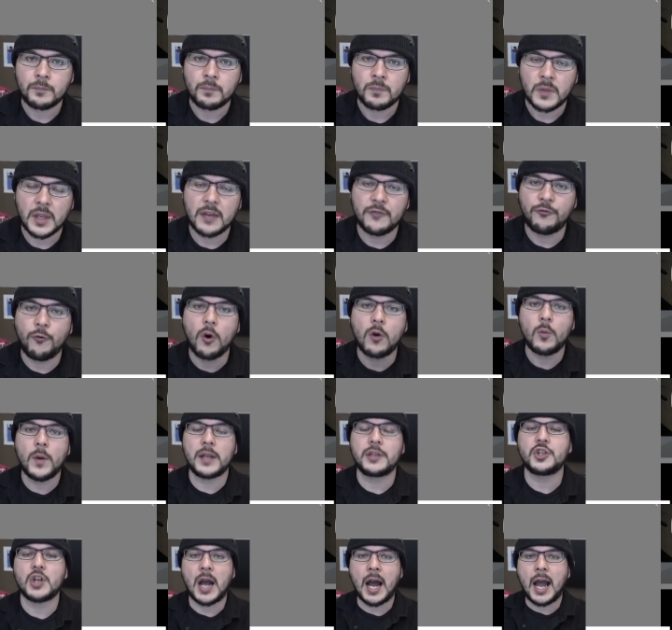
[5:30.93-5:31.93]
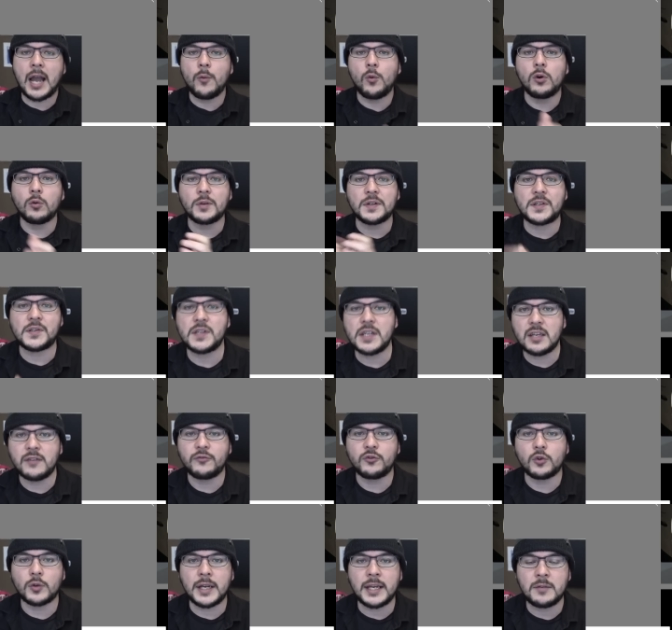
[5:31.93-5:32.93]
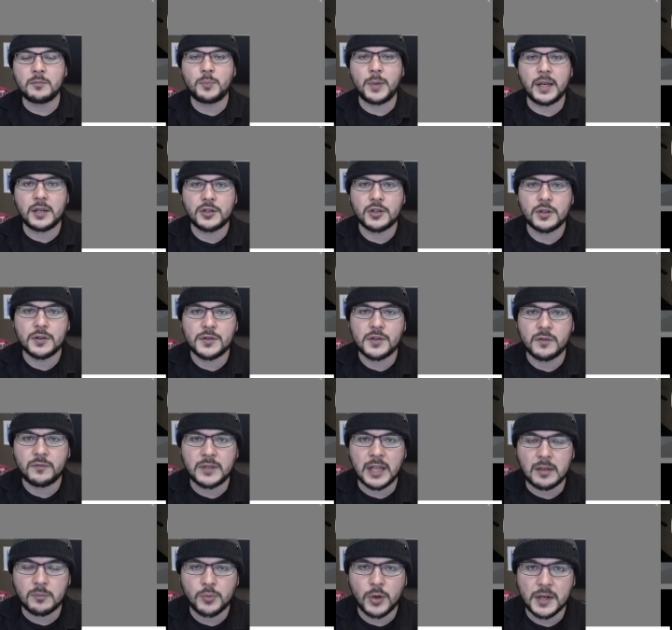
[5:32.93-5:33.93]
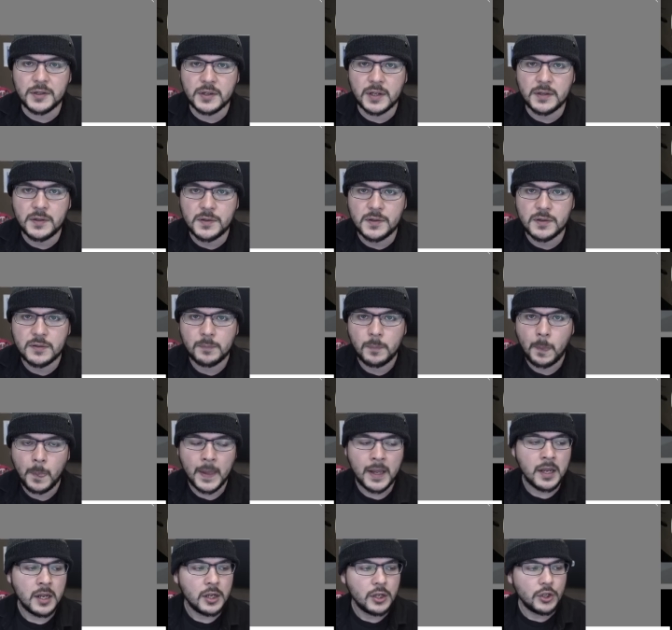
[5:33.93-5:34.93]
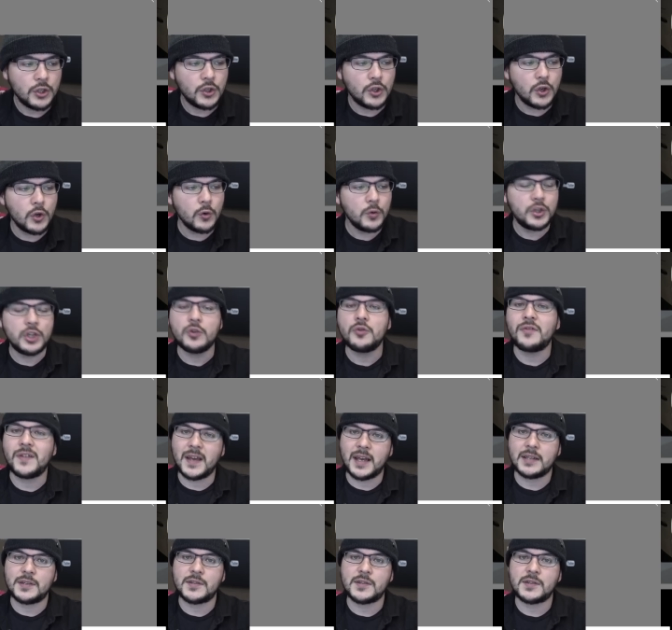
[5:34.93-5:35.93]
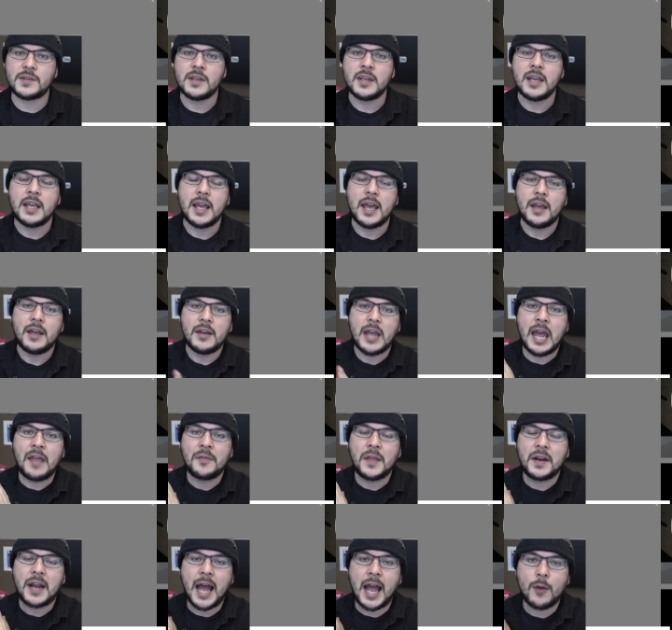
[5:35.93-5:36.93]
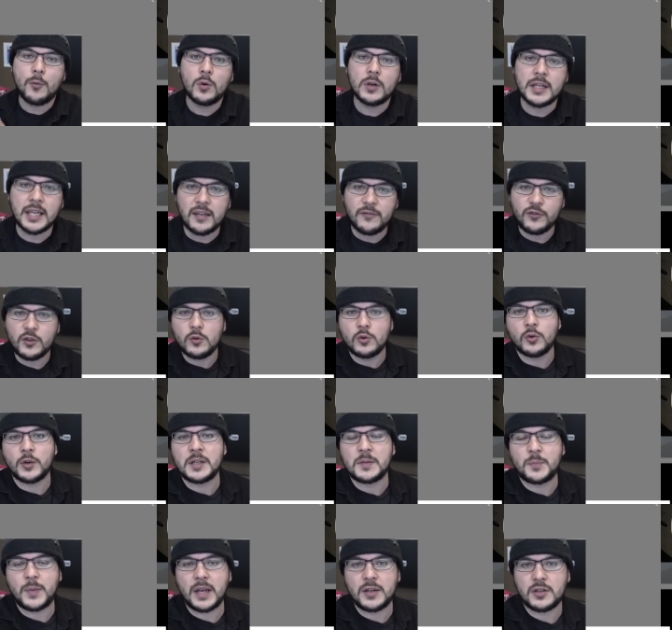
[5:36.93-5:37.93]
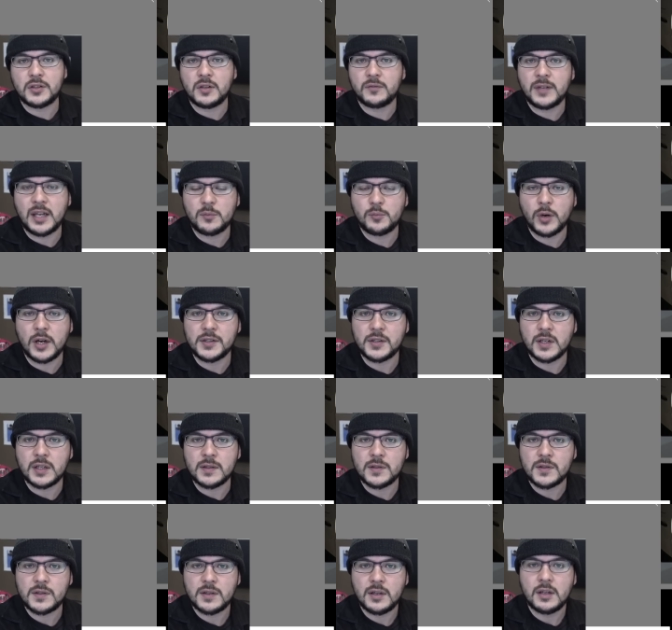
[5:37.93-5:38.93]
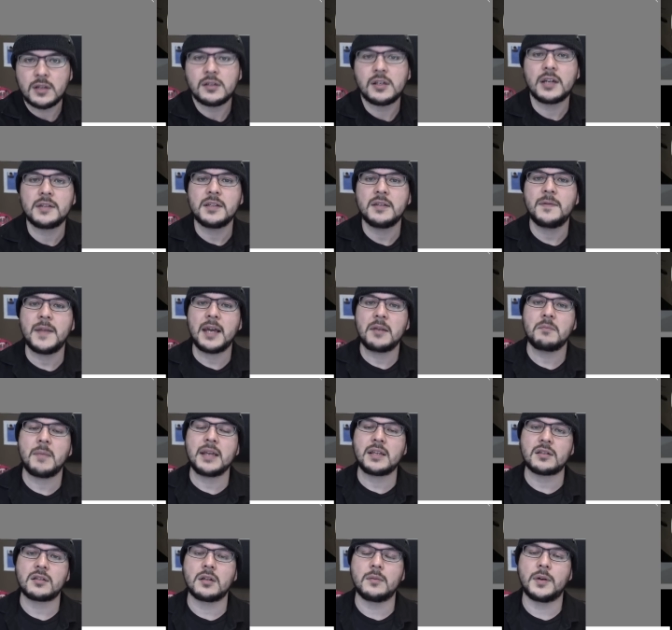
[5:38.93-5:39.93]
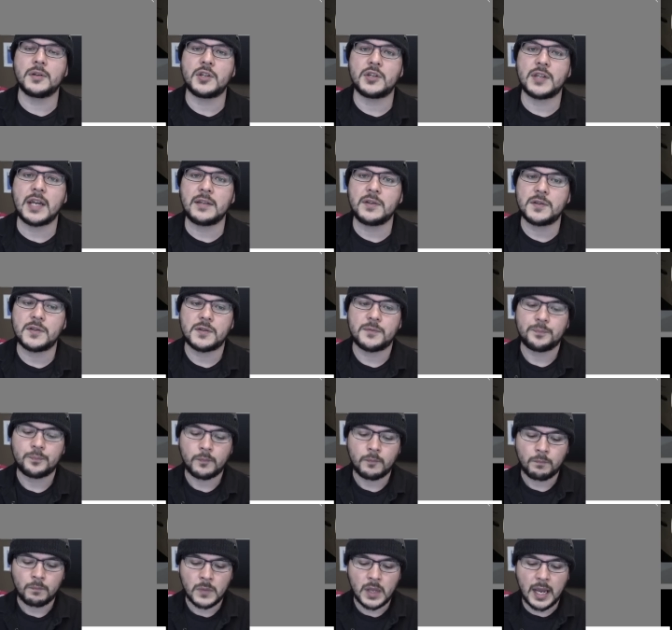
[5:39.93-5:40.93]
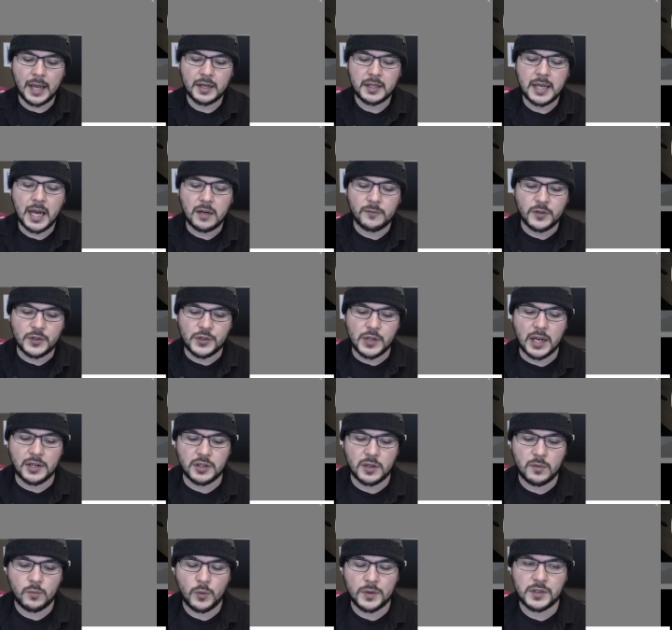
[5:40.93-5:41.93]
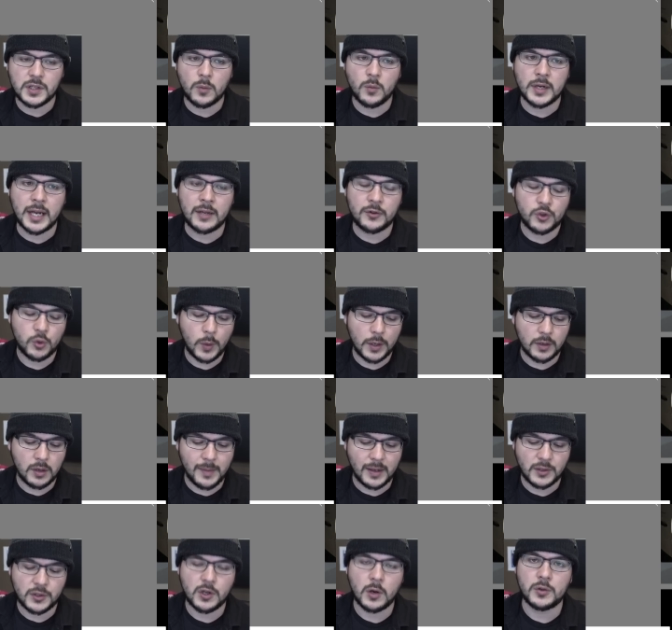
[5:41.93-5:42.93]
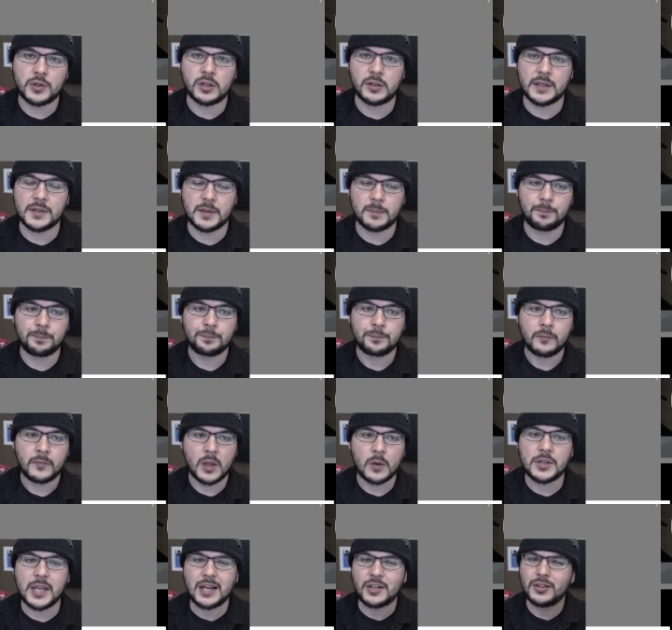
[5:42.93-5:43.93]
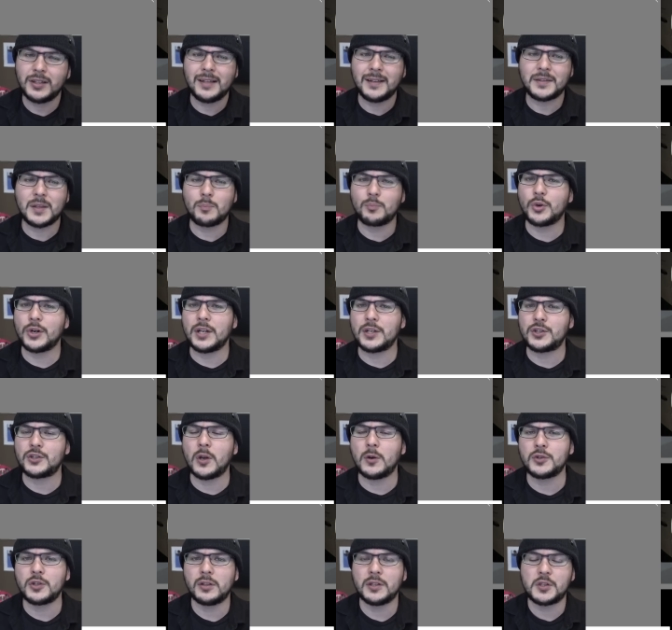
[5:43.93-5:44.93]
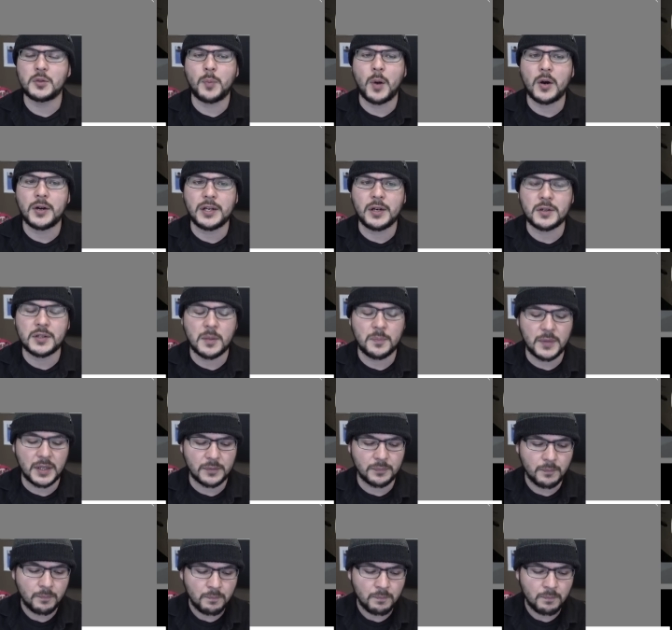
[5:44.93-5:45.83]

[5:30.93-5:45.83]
for which I will receive green pictures of dead presidents, you do this, and then I will give you green pictures of dead presidents. Doesn't that make so much sense? I had a conversation with someone on Twitter about socialism. It was actually like the British Socialist Party or something.